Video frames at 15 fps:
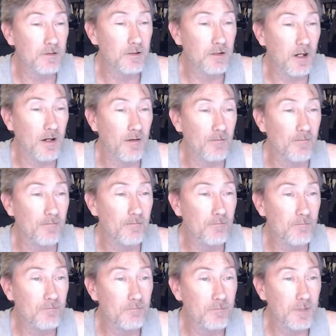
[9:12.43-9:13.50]

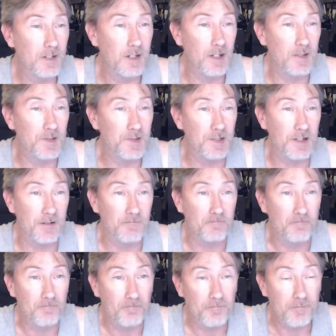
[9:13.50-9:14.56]
ESC.
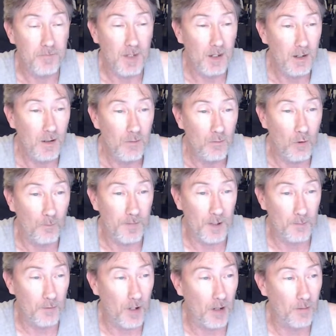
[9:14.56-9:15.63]
Won't be a
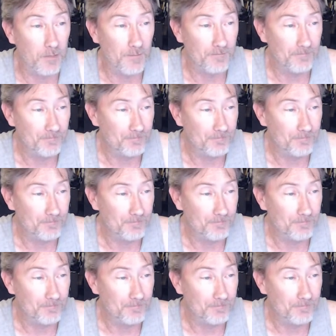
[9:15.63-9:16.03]
problem.